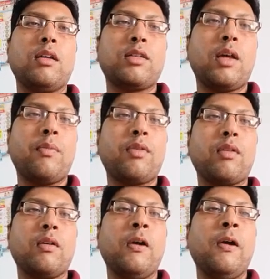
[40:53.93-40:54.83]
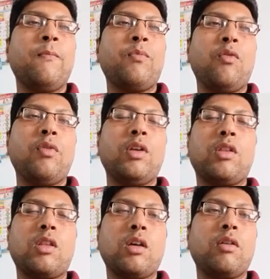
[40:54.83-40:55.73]
steps
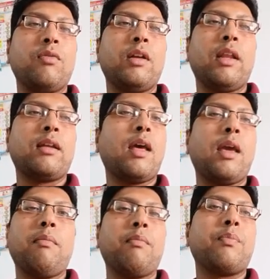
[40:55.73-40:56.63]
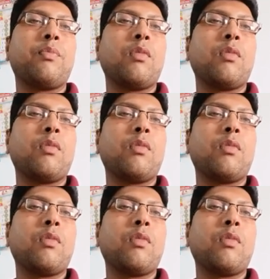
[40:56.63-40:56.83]
which will take time.